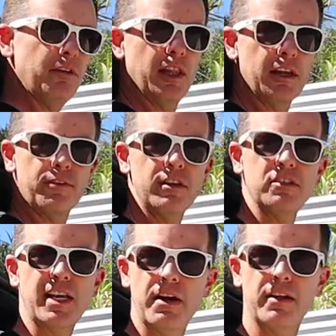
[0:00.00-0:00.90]
have a link for
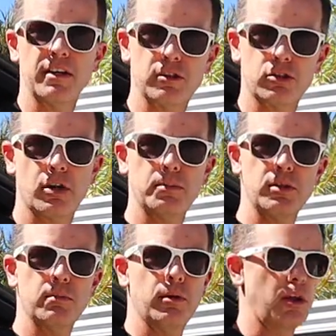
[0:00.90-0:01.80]
this down in the
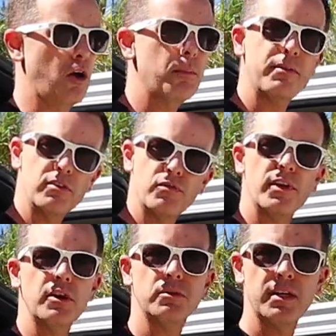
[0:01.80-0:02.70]
description below, but if this
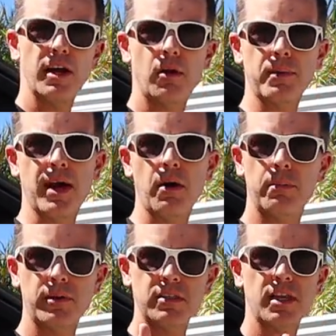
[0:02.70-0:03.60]
video did help you
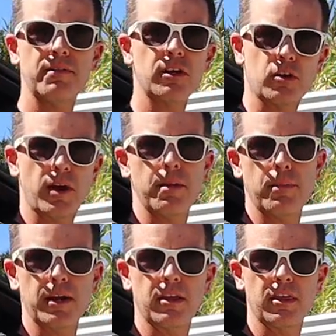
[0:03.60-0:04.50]
out, please give it a great
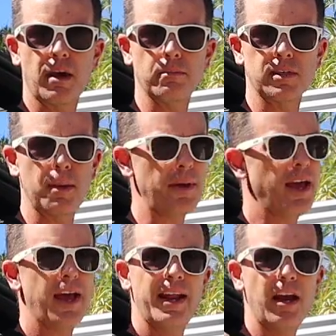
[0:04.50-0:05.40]
big thumbs up
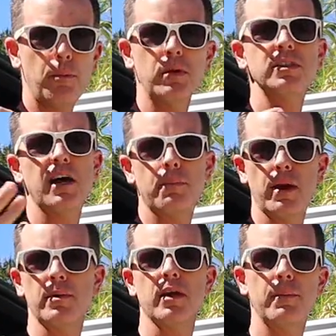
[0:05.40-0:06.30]
and help us out
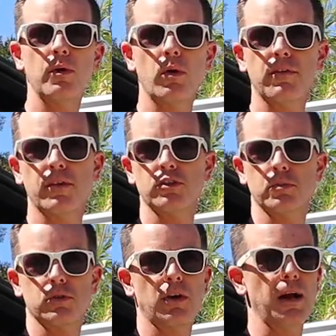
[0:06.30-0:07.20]
by becoming one of our
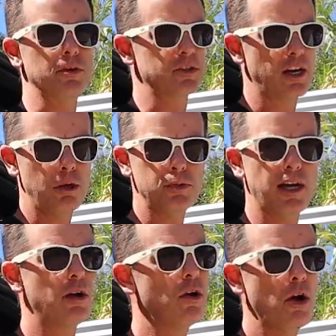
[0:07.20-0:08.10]
subscribers. It helps
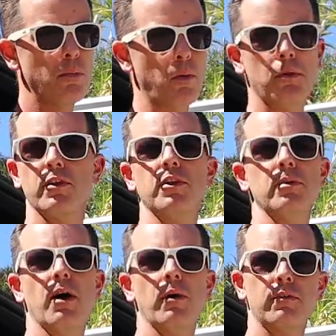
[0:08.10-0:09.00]
you out more than you
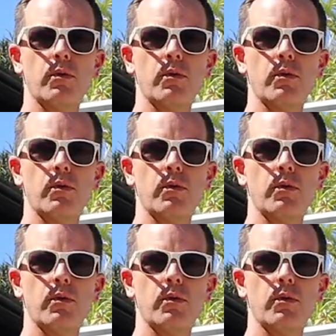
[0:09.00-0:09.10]
know. And